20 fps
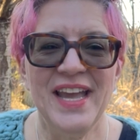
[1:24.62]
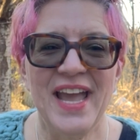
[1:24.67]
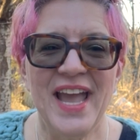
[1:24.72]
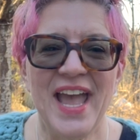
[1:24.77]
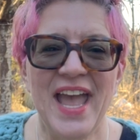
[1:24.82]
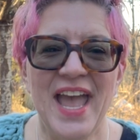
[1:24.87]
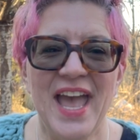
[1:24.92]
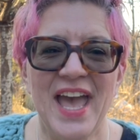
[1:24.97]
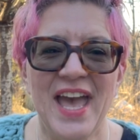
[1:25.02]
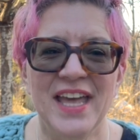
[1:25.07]

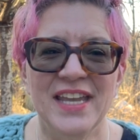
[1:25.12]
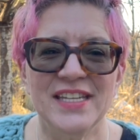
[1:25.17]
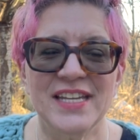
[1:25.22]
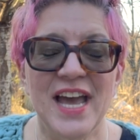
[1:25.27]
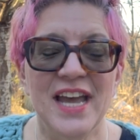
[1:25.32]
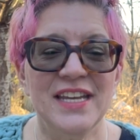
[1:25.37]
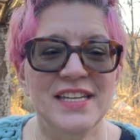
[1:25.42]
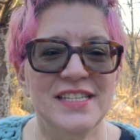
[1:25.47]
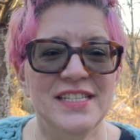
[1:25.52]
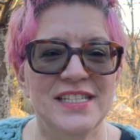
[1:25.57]
And
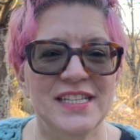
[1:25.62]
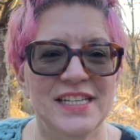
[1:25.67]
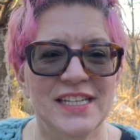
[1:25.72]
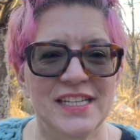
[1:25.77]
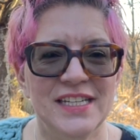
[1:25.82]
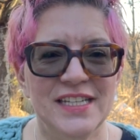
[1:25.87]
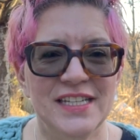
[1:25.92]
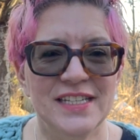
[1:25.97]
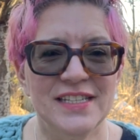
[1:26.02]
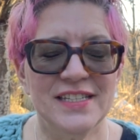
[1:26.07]
I
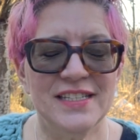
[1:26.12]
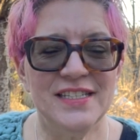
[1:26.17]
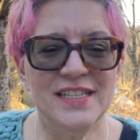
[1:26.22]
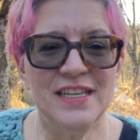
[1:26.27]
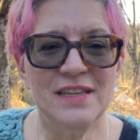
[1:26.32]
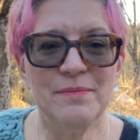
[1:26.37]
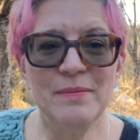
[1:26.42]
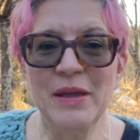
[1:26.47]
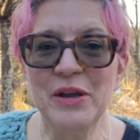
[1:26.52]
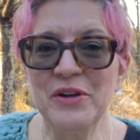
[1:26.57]
did
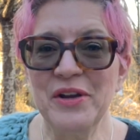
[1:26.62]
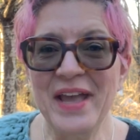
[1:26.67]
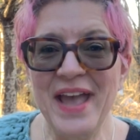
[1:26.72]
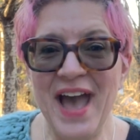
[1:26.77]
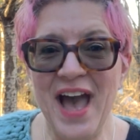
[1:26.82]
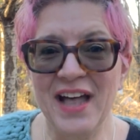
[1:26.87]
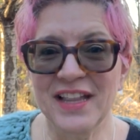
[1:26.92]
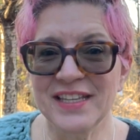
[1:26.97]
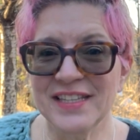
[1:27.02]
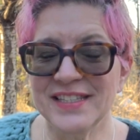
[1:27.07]
see Mary
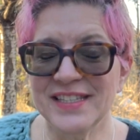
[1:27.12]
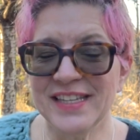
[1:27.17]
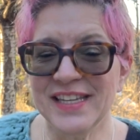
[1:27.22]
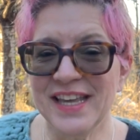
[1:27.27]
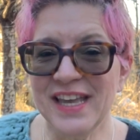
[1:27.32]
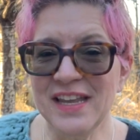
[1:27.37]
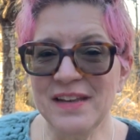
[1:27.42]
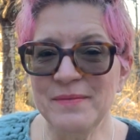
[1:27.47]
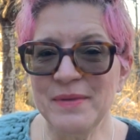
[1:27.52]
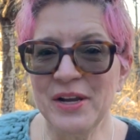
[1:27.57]
Alice
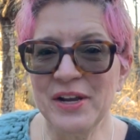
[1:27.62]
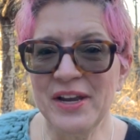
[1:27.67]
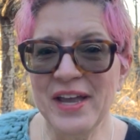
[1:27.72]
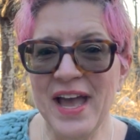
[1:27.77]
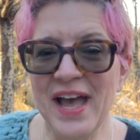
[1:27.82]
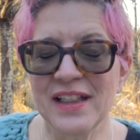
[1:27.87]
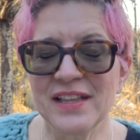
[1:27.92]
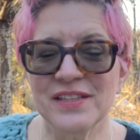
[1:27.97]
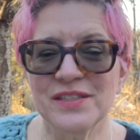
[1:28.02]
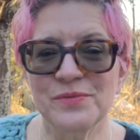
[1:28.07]
again. Mary
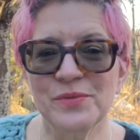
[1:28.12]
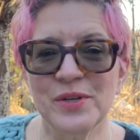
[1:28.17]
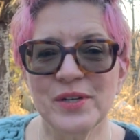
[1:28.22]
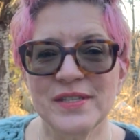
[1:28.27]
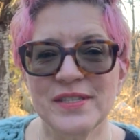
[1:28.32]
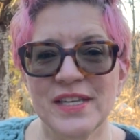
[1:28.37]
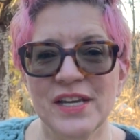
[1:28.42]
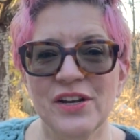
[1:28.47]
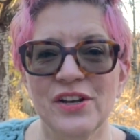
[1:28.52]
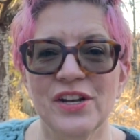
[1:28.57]
Alice
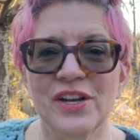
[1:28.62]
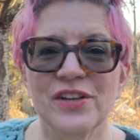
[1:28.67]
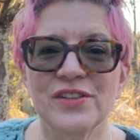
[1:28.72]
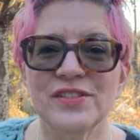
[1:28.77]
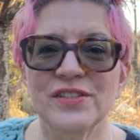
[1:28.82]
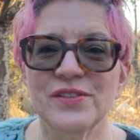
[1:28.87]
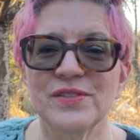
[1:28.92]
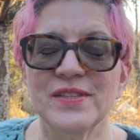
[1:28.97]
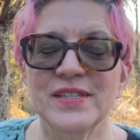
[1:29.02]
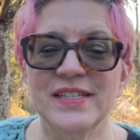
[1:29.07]
works there, and
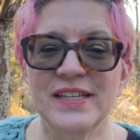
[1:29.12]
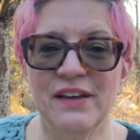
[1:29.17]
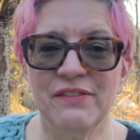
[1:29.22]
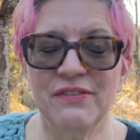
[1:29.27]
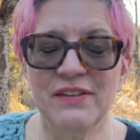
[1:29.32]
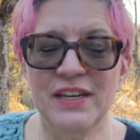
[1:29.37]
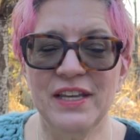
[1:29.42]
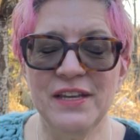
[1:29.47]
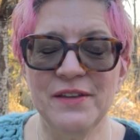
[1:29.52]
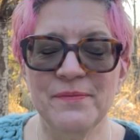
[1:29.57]
also
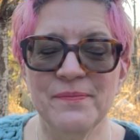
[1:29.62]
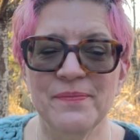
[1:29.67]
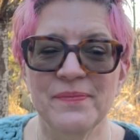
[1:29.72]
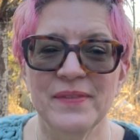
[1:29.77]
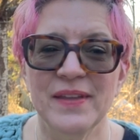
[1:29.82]
Stephanie.